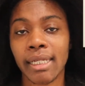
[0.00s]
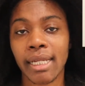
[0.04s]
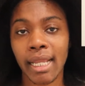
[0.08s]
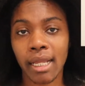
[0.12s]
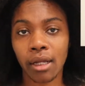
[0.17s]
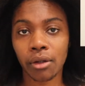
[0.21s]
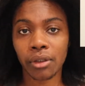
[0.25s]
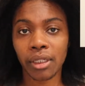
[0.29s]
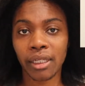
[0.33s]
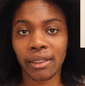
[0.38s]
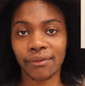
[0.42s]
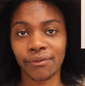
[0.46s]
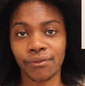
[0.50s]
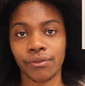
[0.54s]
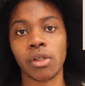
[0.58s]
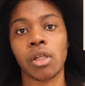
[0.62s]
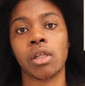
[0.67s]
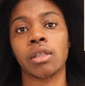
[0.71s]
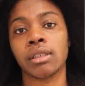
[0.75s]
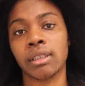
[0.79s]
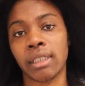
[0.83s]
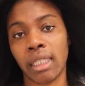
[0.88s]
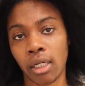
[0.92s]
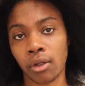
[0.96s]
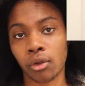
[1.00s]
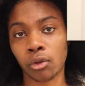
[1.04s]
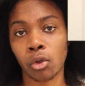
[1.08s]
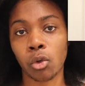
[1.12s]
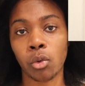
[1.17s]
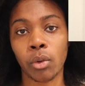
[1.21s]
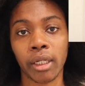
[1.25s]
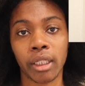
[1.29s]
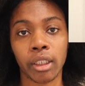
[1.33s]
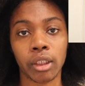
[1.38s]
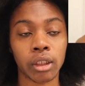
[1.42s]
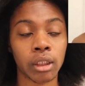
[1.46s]
down, it falls down
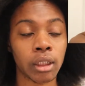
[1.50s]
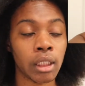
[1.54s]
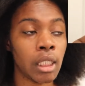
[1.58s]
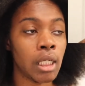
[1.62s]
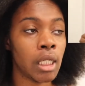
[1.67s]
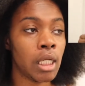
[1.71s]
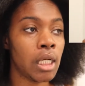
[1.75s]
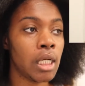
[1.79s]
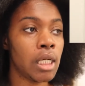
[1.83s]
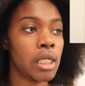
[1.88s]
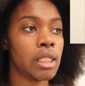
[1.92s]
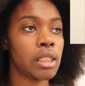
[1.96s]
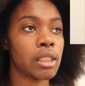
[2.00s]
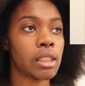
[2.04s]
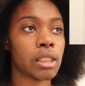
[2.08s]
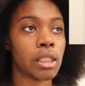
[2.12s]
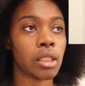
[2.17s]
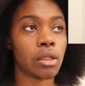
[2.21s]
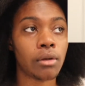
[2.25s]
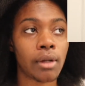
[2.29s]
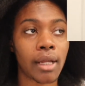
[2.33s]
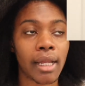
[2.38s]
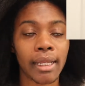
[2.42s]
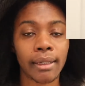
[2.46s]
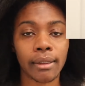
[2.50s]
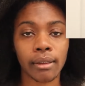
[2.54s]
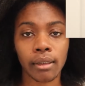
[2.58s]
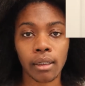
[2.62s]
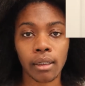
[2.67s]
quicker. So I